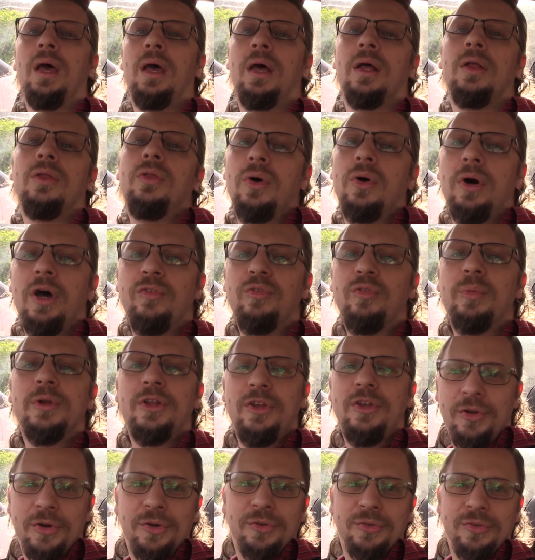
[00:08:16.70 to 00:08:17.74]
Not
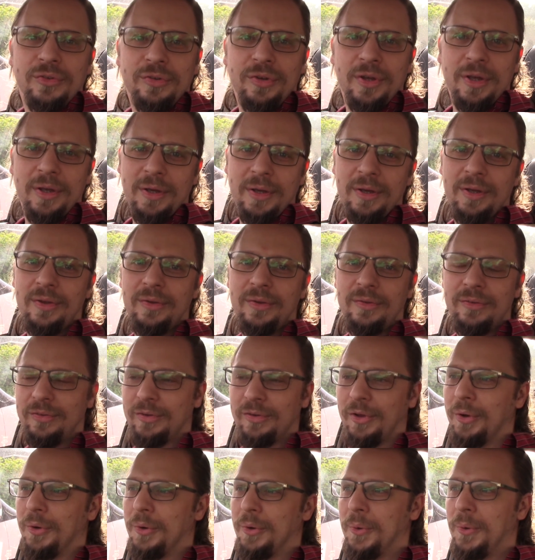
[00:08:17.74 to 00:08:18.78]
everybody does.
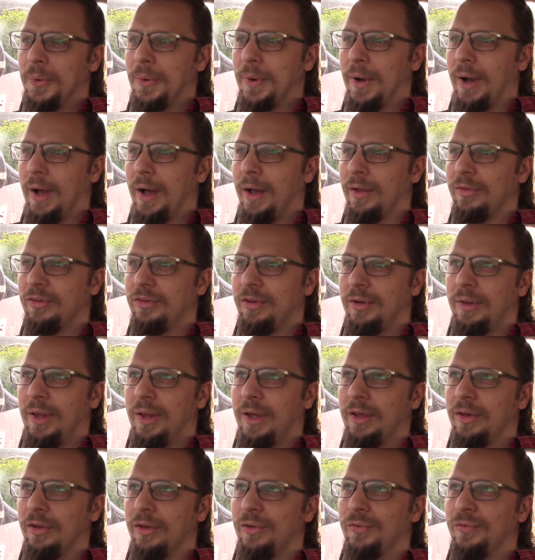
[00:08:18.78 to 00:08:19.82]
So until
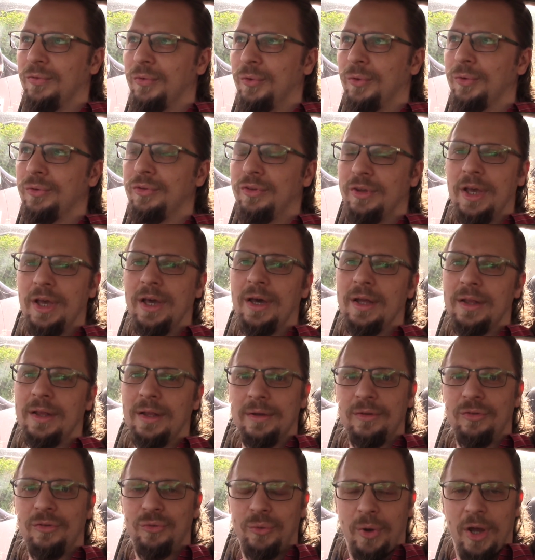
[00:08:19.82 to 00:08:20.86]
I can afford to get a
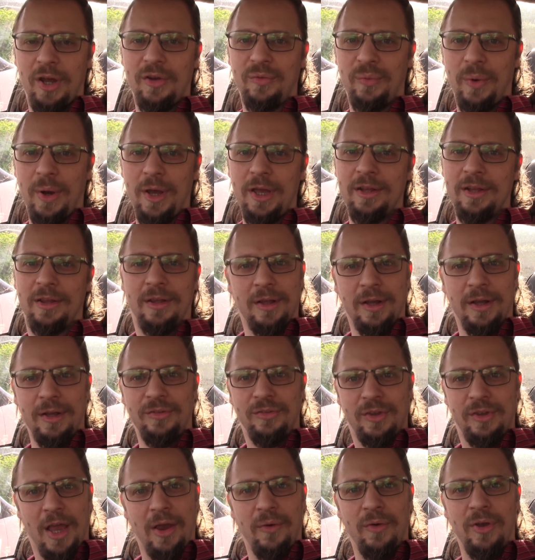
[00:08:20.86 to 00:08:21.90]
nice driveway and a
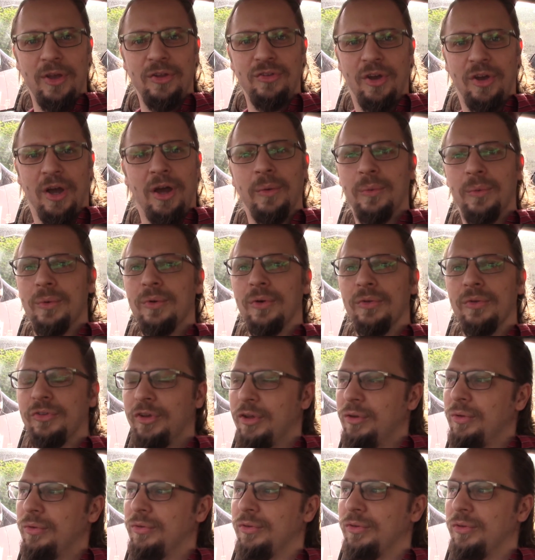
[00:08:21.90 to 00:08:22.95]
nice garage, I will
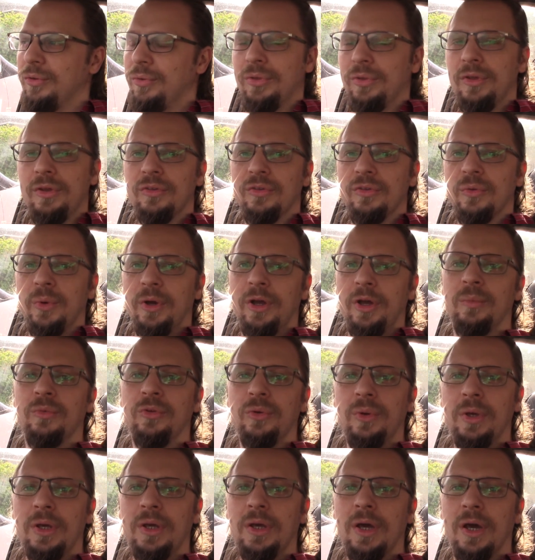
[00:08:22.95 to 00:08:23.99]
continue to do things the way I'm
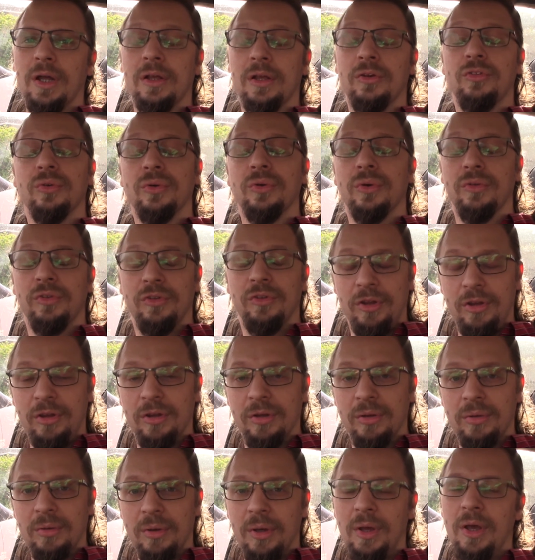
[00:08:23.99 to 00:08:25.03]
doing, and I shall
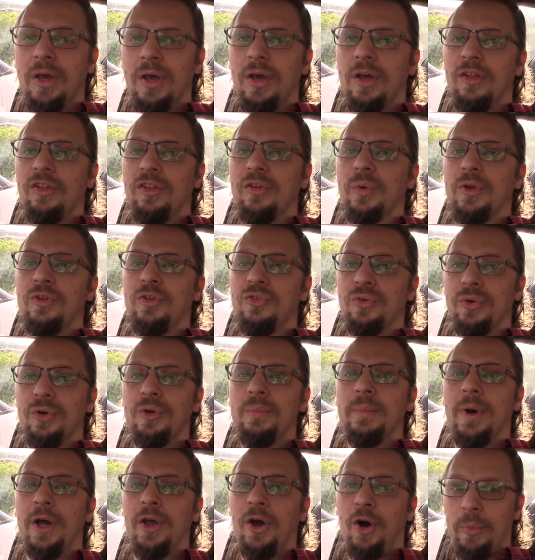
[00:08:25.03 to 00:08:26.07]
continue to enjoy
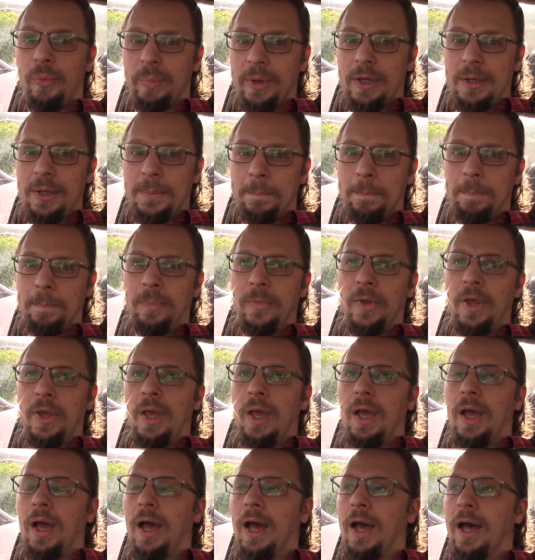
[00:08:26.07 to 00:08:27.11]
my hobby
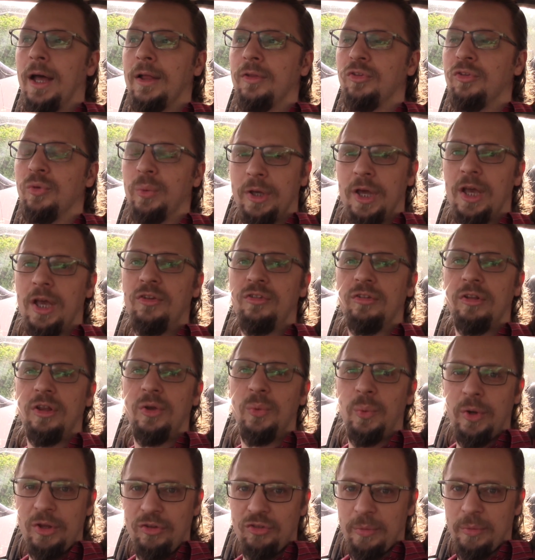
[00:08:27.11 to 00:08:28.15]
and to occasionally
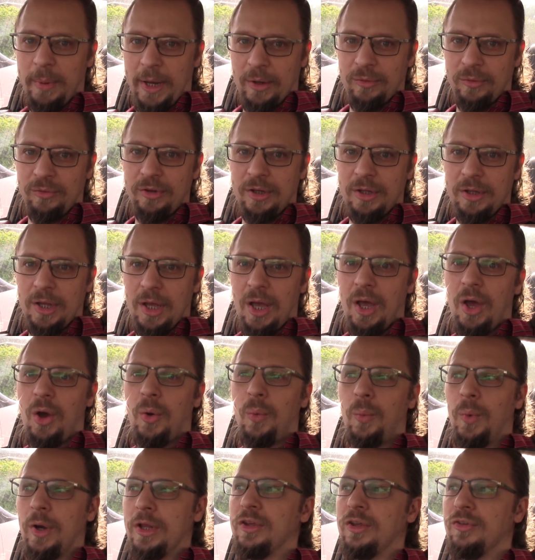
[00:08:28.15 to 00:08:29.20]
whinge about it
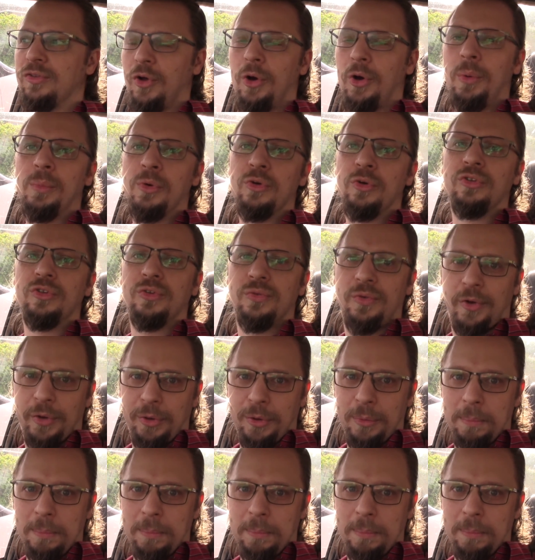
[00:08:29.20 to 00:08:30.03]
when it's not much fun.